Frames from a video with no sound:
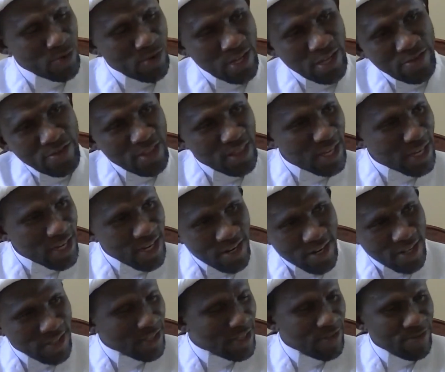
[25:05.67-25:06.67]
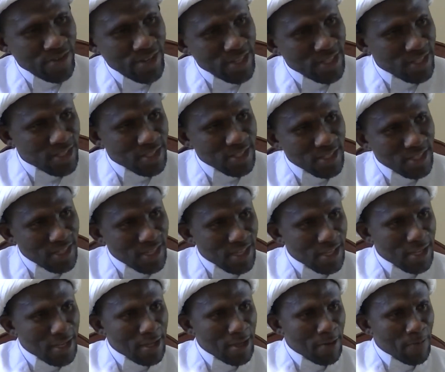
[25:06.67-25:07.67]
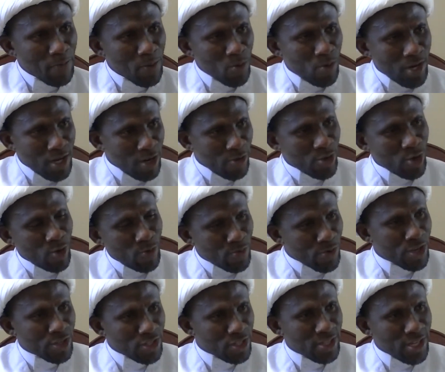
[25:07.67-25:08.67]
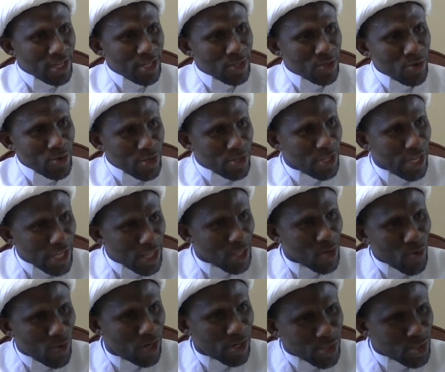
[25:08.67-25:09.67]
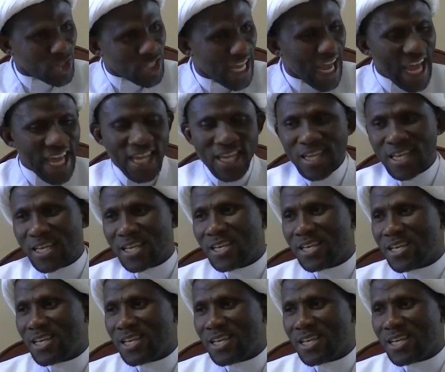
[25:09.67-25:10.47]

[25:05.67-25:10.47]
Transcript: we live in the current event, one of the oppression that is going in the world today